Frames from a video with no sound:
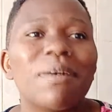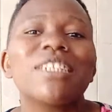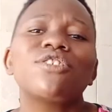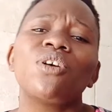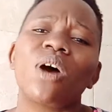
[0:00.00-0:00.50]

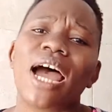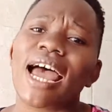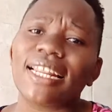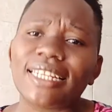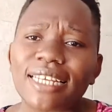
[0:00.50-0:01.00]
but go
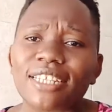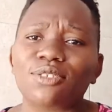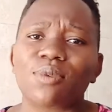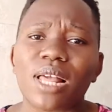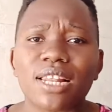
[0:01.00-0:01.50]
early as
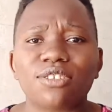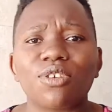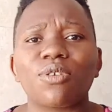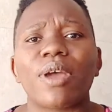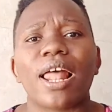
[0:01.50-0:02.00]
well so
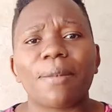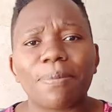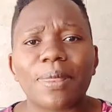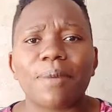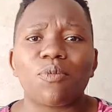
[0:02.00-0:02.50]
you help
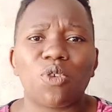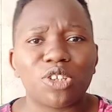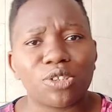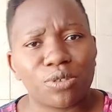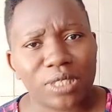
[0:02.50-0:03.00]
them
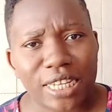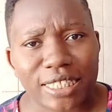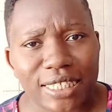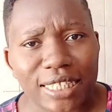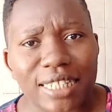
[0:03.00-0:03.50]
wash
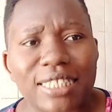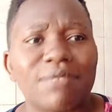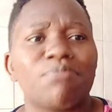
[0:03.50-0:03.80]
utensils,